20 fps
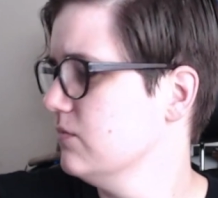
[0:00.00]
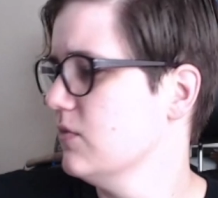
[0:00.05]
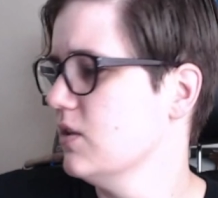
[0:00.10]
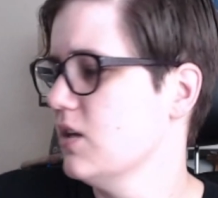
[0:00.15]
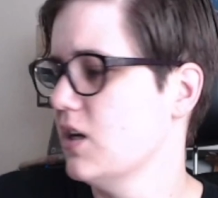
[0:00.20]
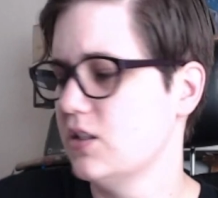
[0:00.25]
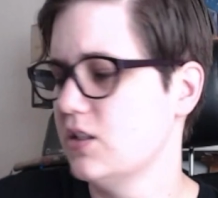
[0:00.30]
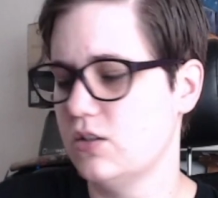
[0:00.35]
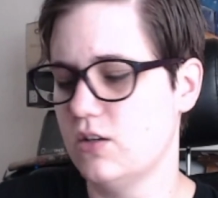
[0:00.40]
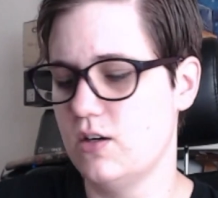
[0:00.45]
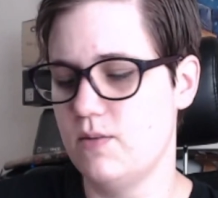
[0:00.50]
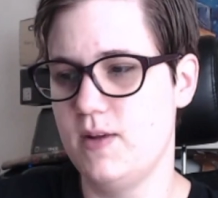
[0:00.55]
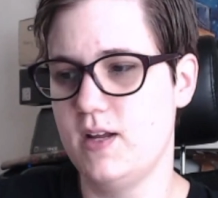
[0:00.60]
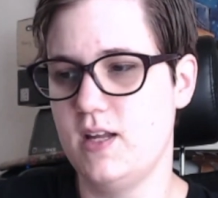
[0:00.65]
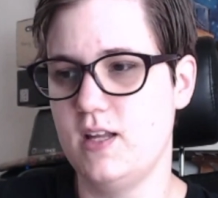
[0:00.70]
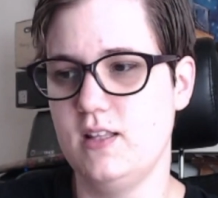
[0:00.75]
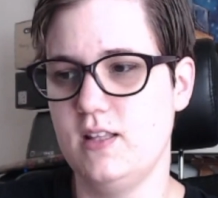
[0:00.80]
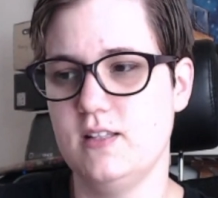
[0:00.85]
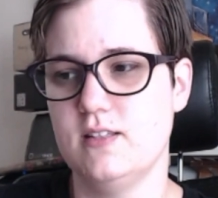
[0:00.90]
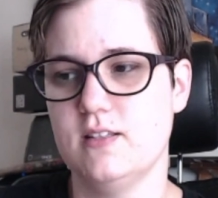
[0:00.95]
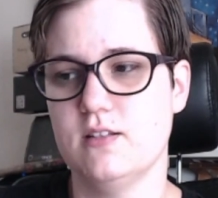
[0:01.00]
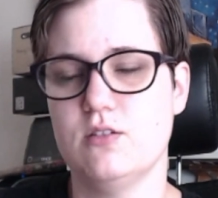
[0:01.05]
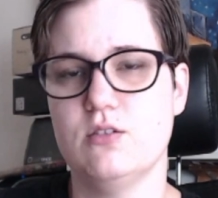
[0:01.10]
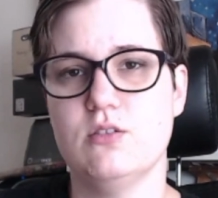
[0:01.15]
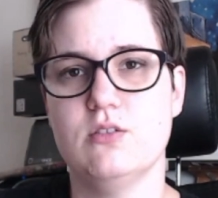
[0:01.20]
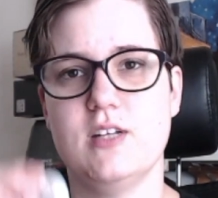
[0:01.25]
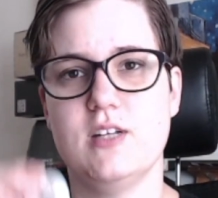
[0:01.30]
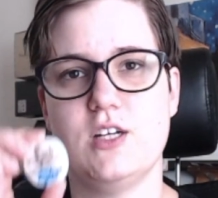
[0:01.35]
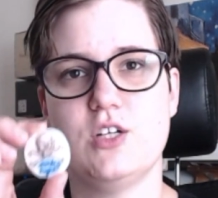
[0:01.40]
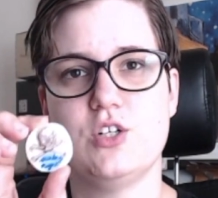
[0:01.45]
started making these little,
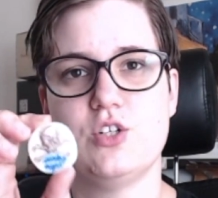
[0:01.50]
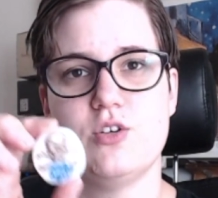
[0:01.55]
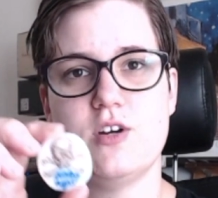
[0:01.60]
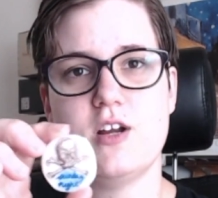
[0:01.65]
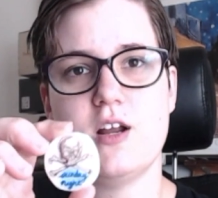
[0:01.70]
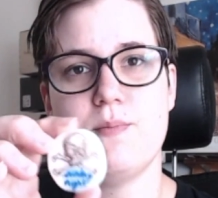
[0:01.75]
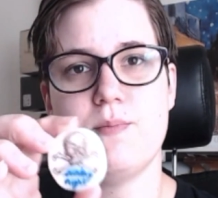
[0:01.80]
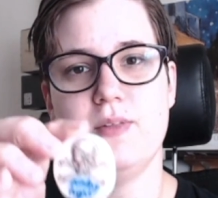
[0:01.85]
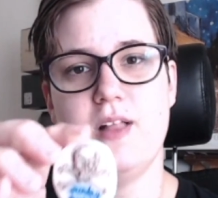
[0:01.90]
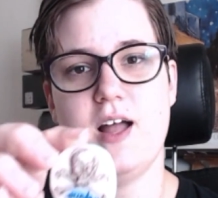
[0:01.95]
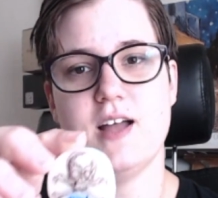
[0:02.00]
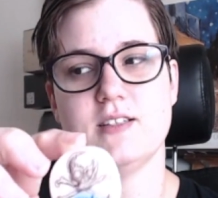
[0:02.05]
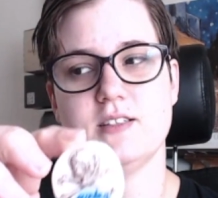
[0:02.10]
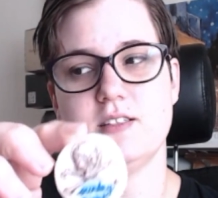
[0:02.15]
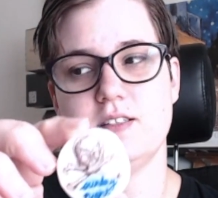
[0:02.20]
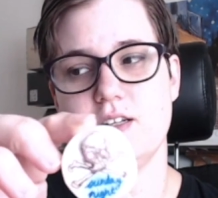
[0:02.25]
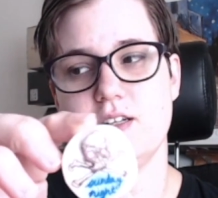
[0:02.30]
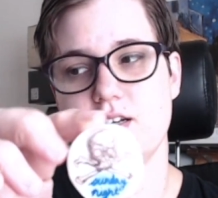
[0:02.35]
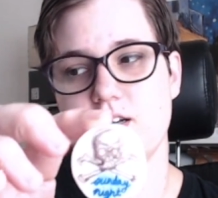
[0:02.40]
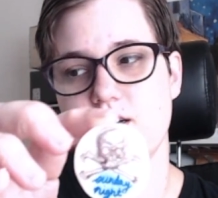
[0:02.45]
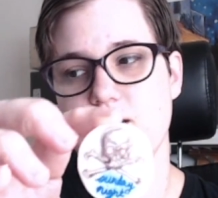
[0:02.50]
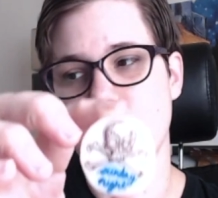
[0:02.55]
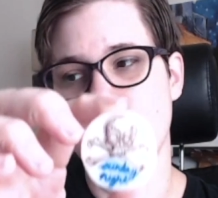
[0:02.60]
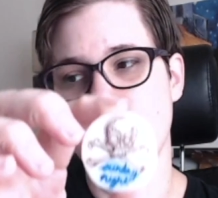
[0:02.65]
like, shrink plastic